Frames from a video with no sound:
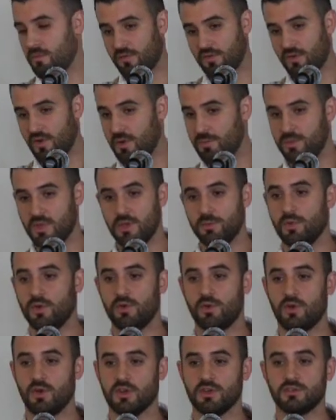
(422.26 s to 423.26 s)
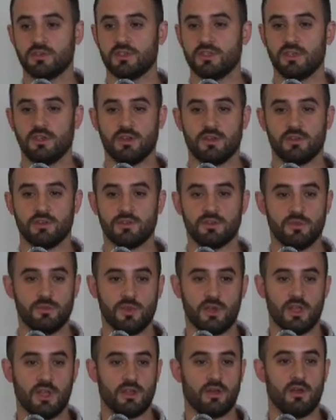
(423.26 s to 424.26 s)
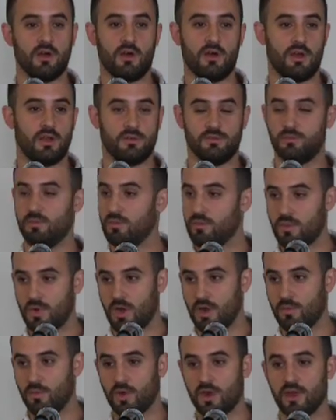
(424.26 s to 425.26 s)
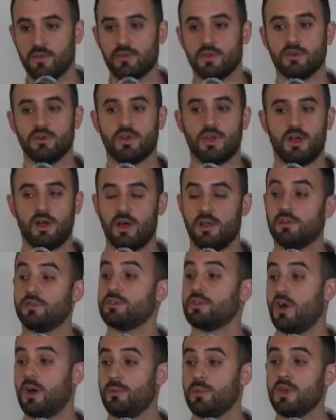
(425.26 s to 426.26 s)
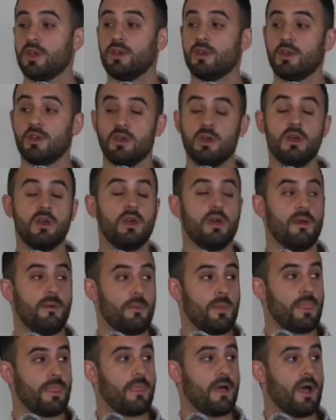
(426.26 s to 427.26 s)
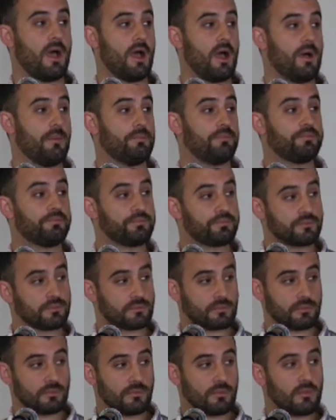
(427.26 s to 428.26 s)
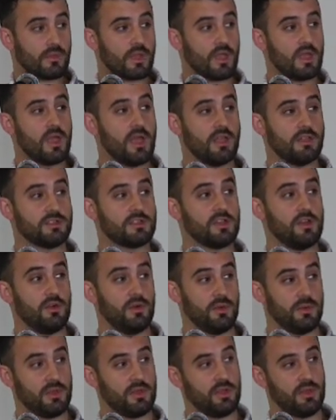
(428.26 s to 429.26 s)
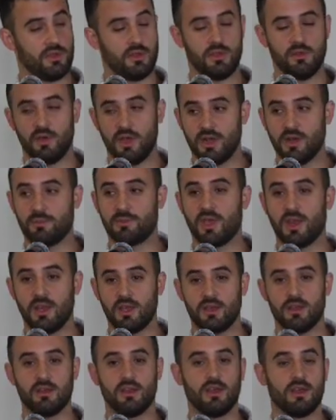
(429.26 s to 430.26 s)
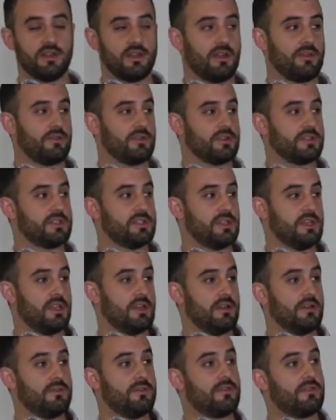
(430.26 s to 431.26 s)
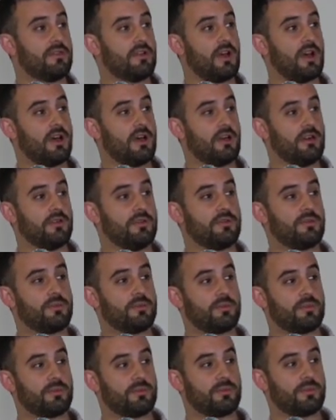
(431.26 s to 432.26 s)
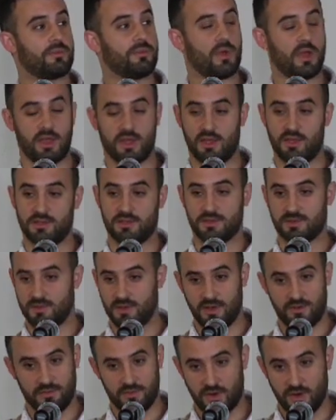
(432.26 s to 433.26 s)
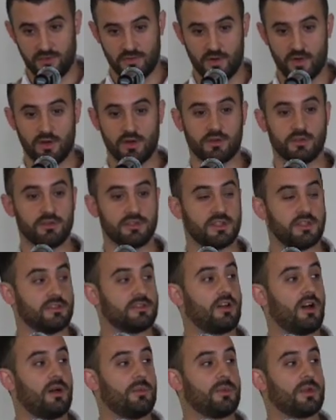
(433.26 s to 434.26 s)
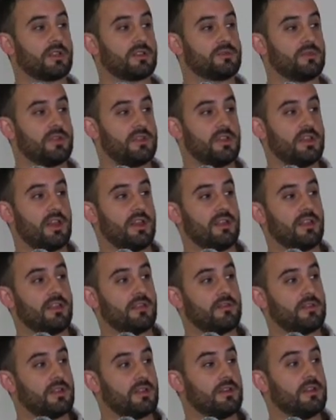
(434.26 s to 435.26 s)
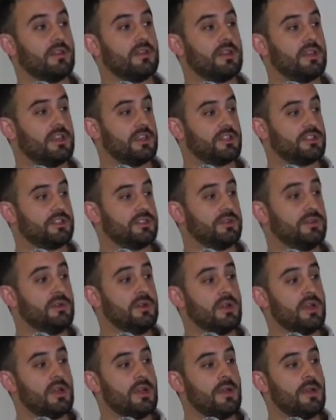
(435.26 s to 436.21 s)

from people who are interested in contributing on, on whatever other topic. Um, and so you end up getting a, a diversity of, of I guess, of, of articles and topics within any given issue.